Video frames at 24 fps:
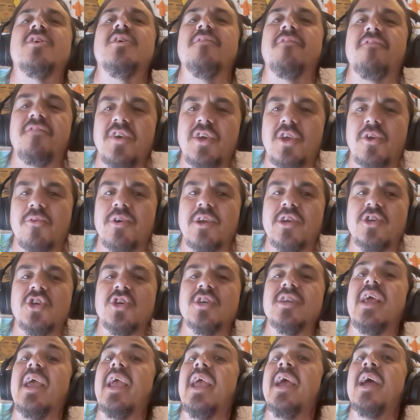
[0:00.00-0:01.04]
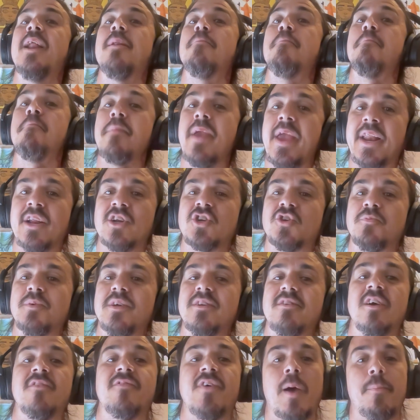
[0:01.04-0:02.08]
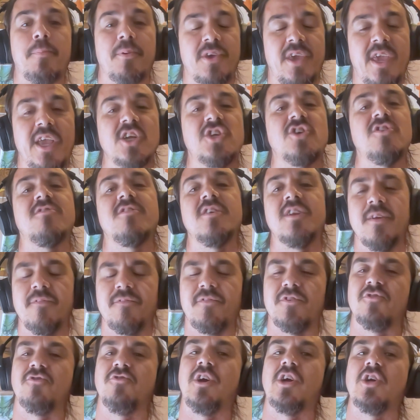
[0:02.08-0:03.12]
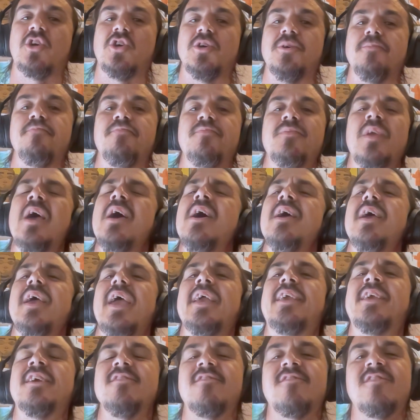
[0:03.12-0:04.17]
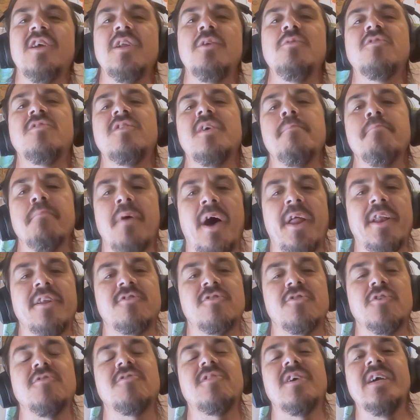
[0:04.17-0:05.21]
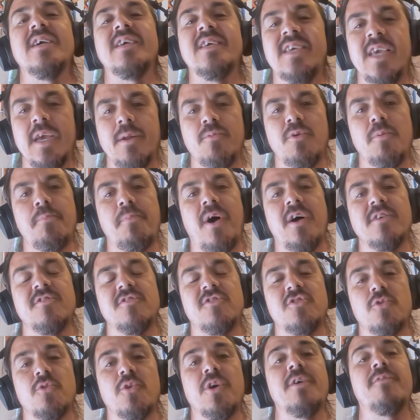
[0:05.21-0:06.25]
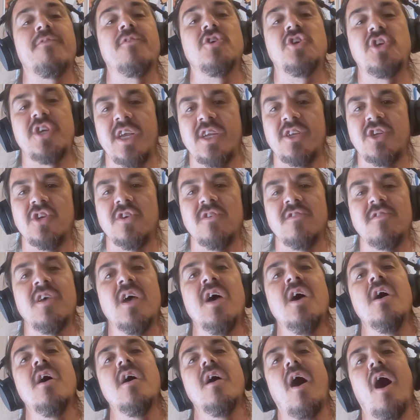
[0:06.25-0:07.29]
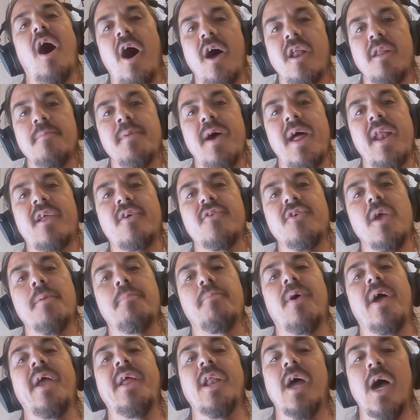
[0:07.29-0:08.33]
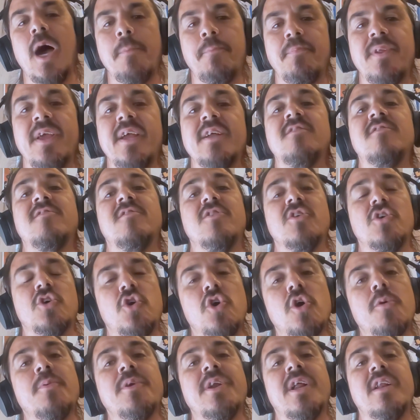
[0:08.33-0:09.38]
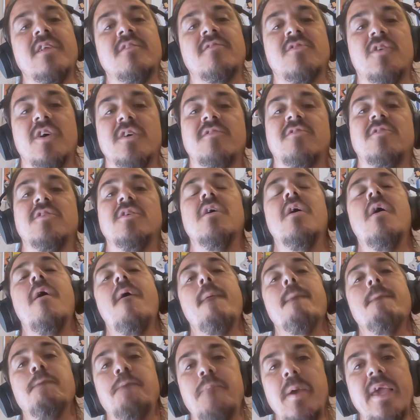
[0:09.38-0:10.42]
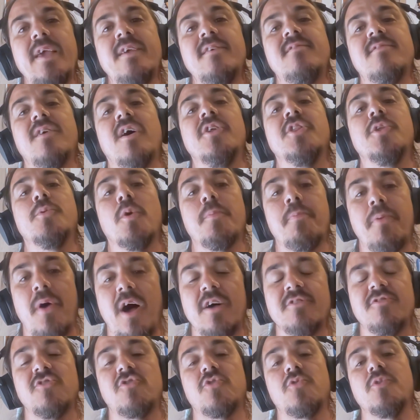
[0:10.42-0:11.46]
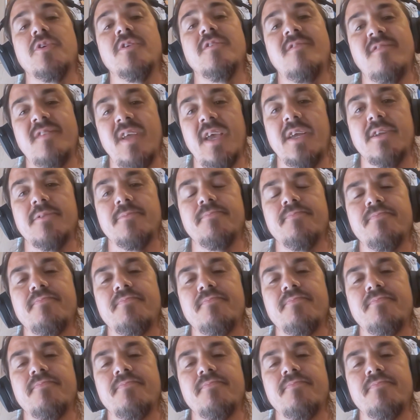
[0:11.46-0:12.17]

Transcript: configuration, and management of applications and infrastructure. It continuously monitors a Git repository for changes, automatically applying updates to the Kubernetes cluster based on the repository state.